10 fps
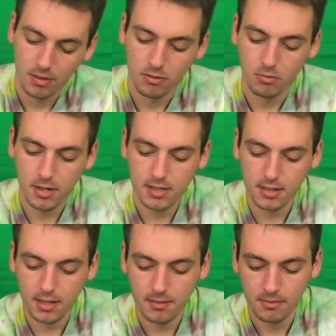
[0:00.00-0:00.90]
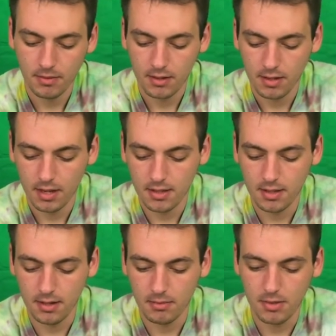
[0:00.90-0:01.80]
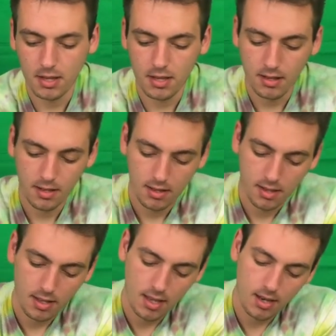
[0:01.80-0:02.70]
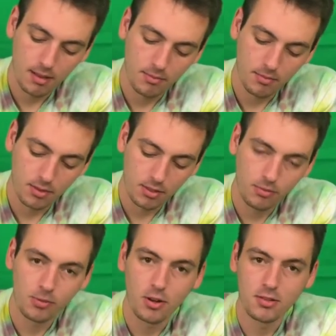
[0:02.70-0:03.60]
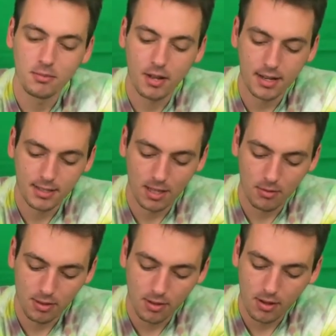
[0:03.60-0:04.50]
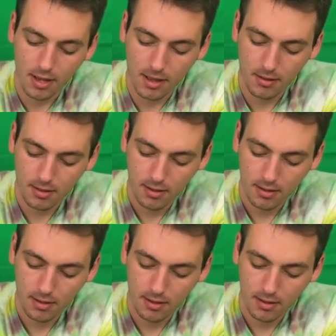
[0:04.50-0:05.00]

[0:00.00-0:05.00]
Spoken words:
Weasley is gonna be eating little frozen mice that we thaw out.